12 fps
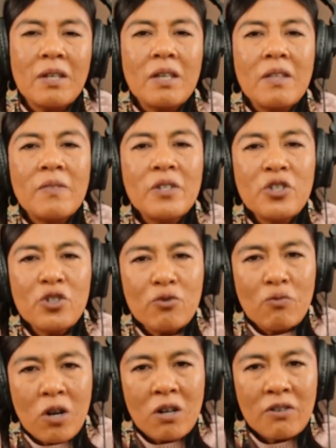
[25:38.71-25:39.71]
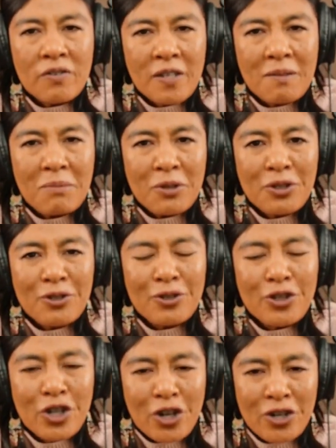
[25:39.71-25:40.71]
The stronger the emotional
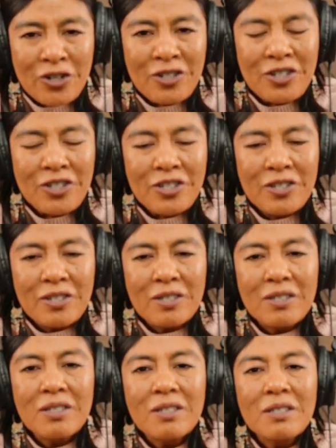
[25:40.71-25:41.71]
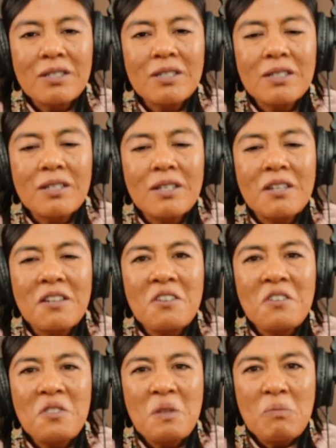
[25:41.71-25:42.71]
charge,
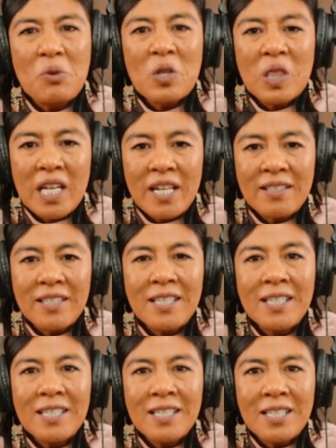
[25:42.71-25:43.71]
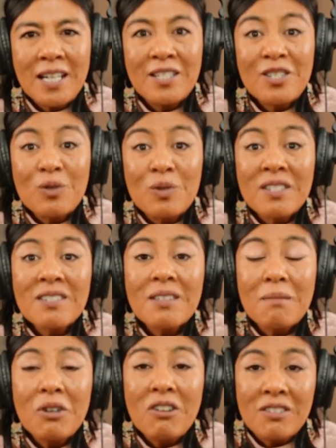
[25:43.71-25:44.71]
the more likely it ties to a
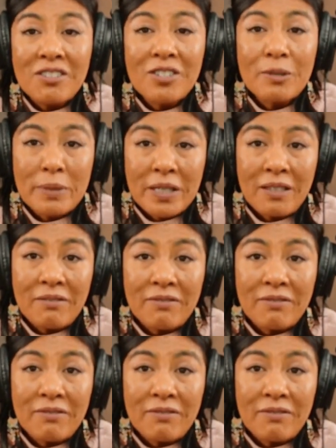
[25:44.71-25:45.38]
subconscious belief.